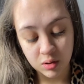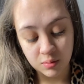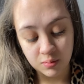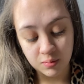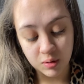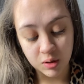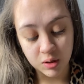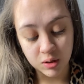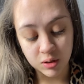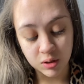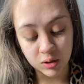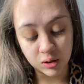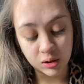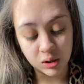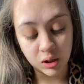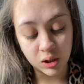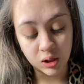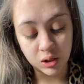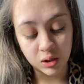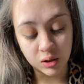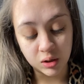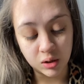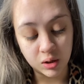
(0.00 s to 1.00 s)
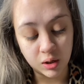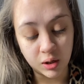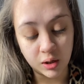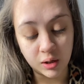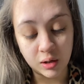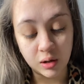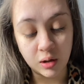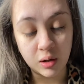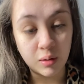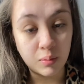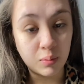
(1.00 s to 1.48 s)
Basically gonna like
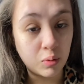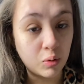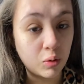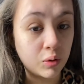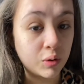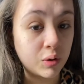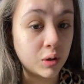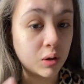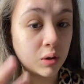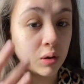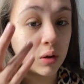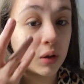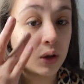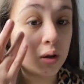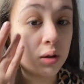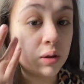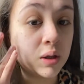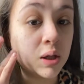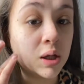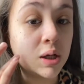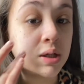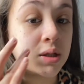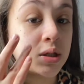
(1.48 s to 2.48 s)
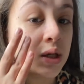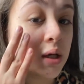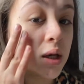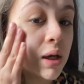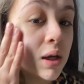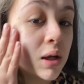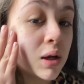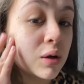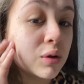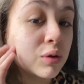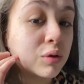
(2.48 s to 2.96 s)
help all the dead
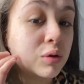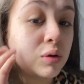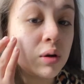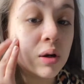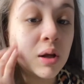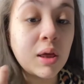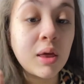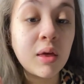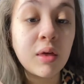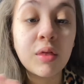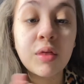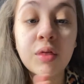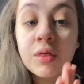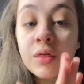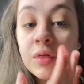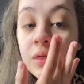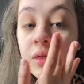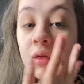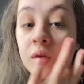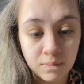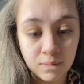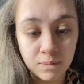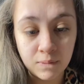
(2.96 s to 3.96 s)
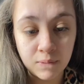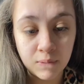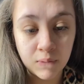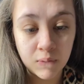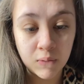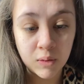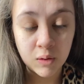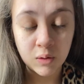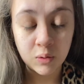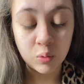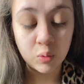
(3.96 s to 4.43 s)
skin underneath.
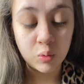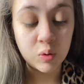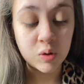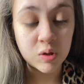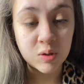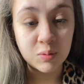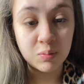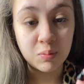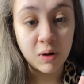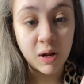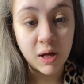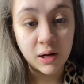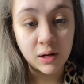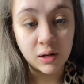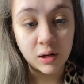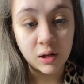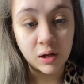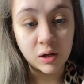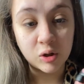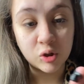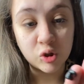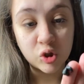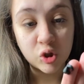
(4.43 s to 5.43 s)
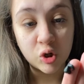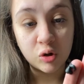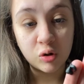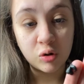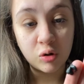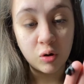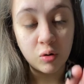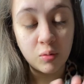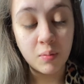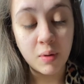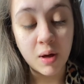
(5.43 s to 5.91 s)
Oh, it's black like a
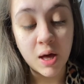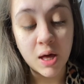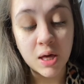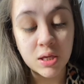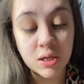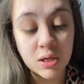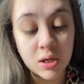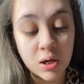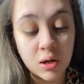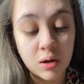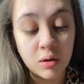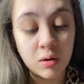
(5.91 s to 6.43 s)
choco mask.